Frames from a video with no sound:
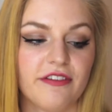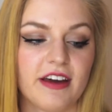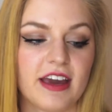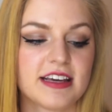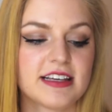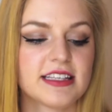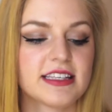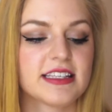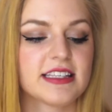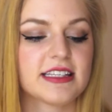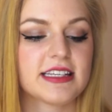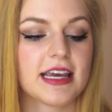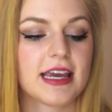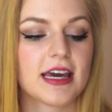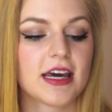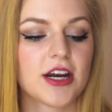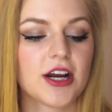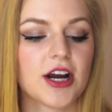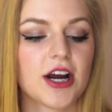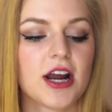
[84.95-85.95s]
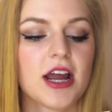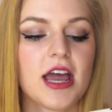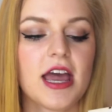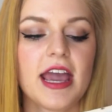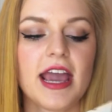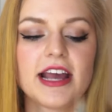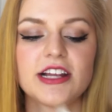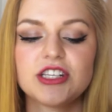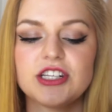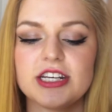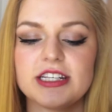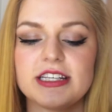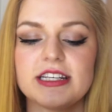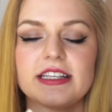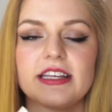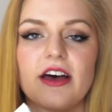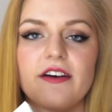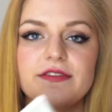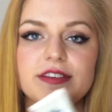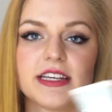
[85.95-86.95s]
Face Tanner. It's just
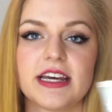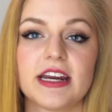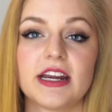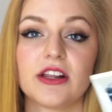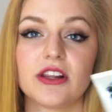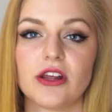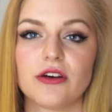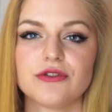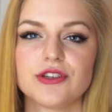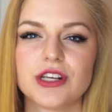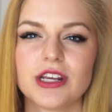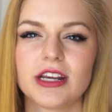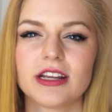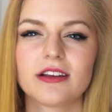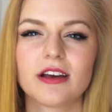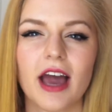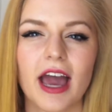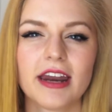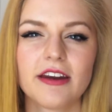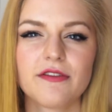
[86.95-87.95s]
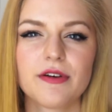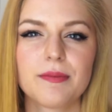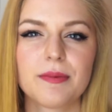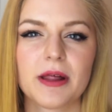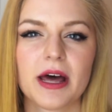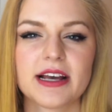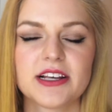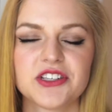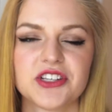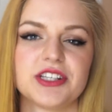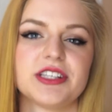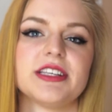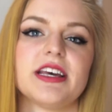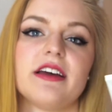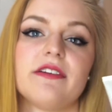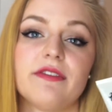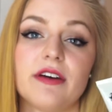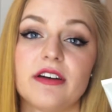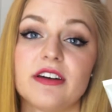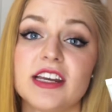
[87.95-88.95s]
a self-tanning lotion. It kind of applies just
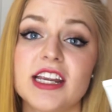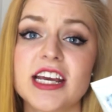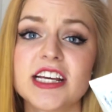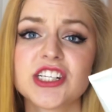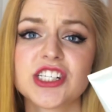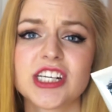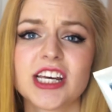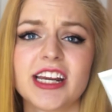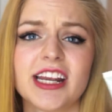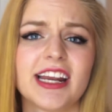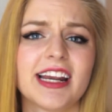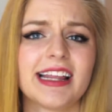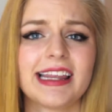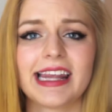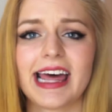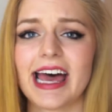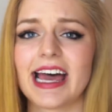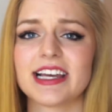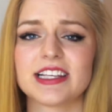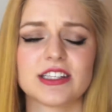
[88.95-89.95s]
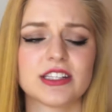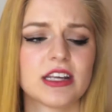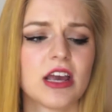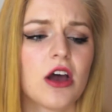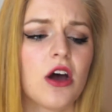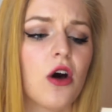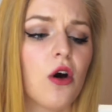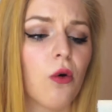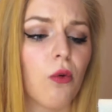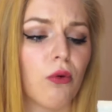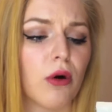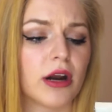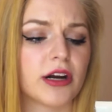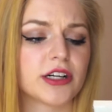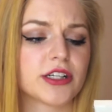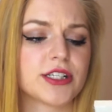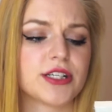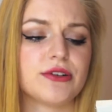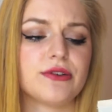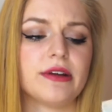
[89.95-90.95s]
like foundation, and it lasts 1
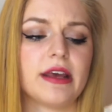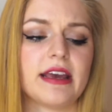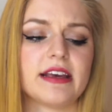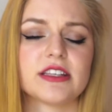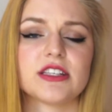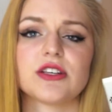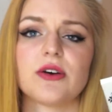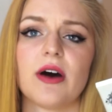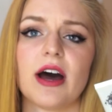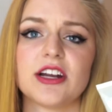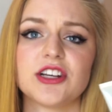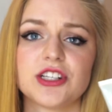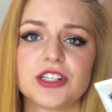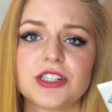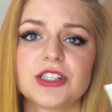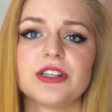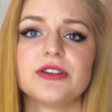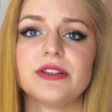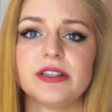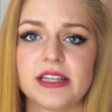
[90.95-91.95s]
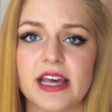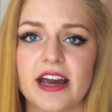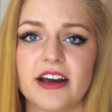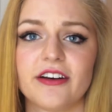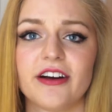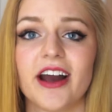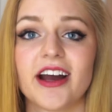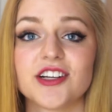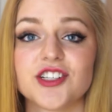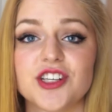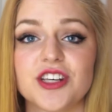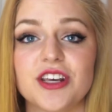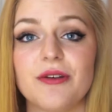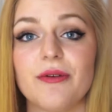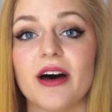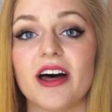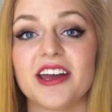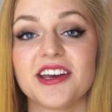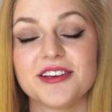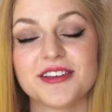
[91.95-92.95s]
or 2 days, so I just use that gradually
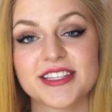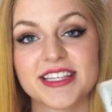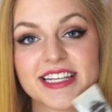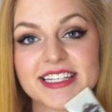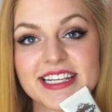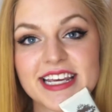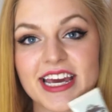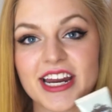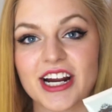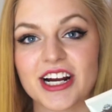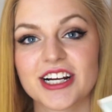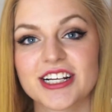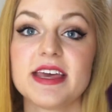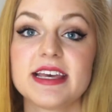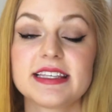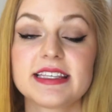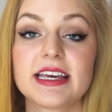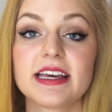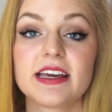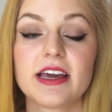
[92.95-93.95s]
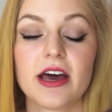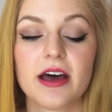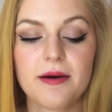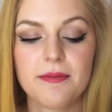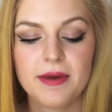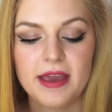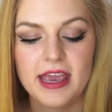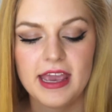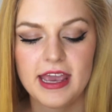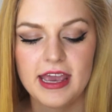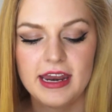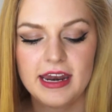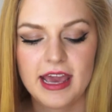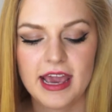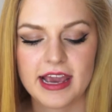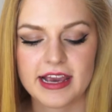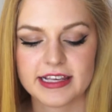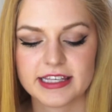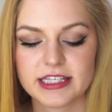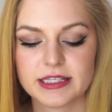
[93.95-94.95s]
while I use the tanner. This can come
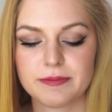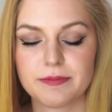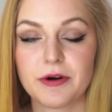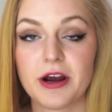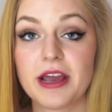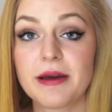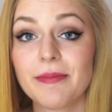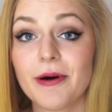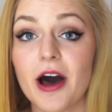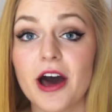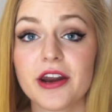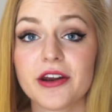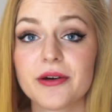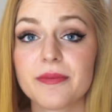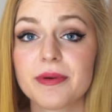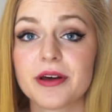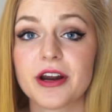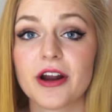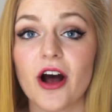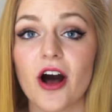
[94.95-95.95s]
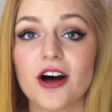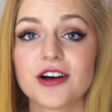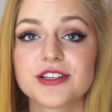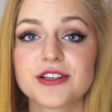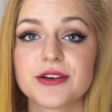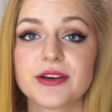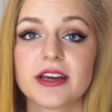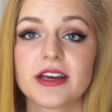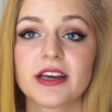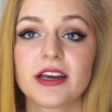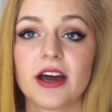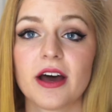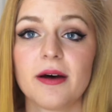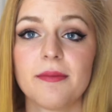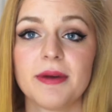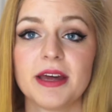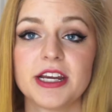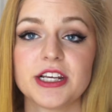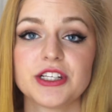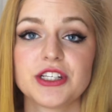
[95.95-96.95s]
in a spray bottle, but it also can
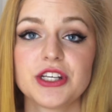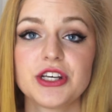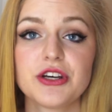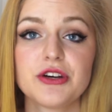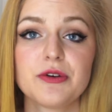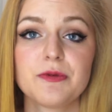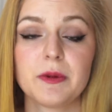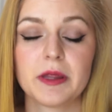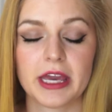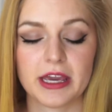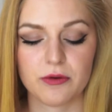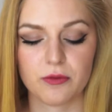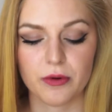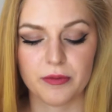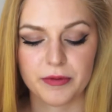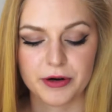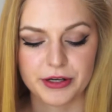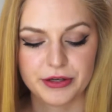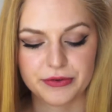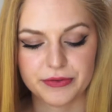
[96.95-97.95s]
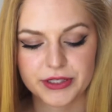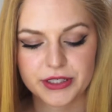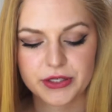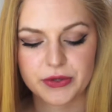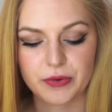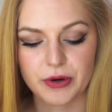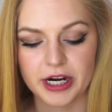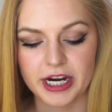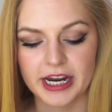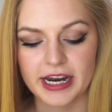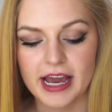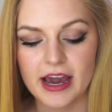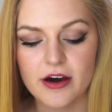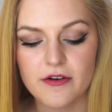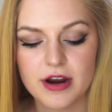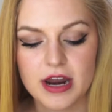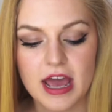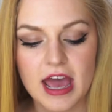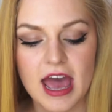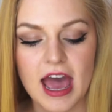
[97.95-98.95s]
come in a tube, like one where you would squirt it
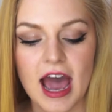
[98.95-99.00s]
out.